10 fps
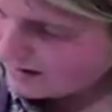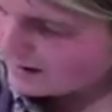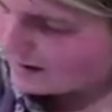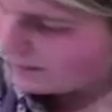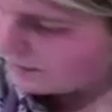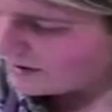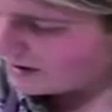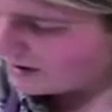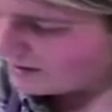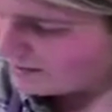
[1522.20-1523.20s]
And
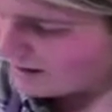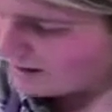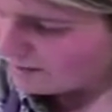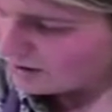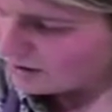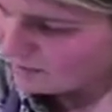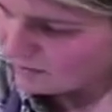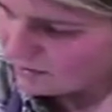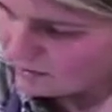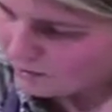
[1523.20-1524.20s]
with them, I'm gonna
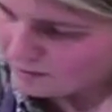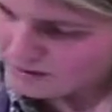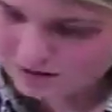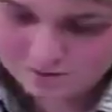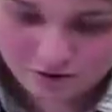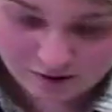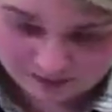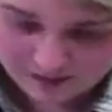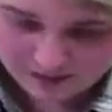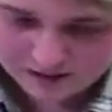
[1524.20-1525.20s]
put all the smaller
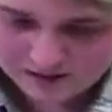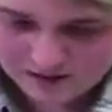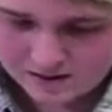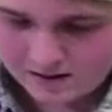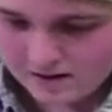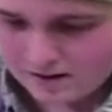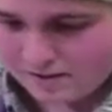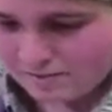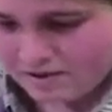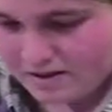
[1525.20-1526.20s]

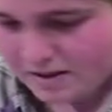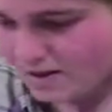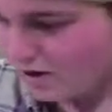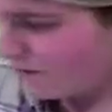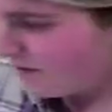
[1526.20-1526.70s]
pieces of